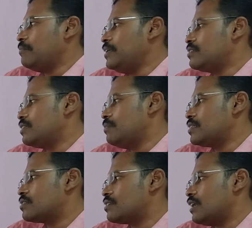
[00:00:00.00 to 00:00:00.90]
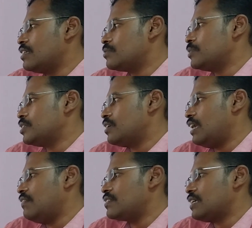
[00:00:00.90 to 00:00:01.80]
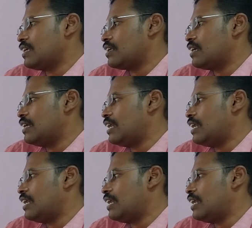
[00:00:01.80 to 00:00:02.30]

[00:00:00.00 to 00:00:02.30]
means the best transmission drive is electrical